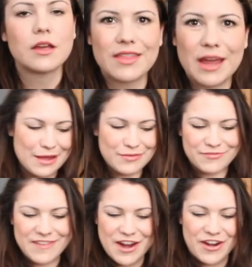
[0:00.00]
Then
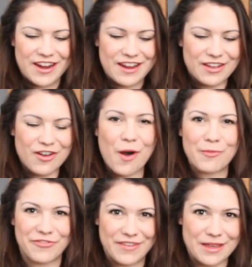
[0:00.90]
very
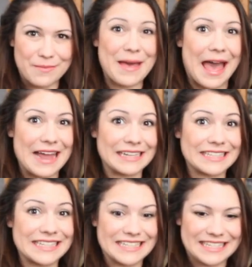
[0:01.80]
comfy
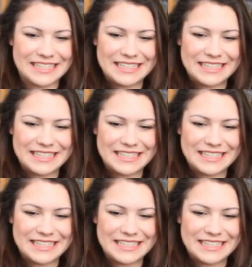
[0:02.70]
pants.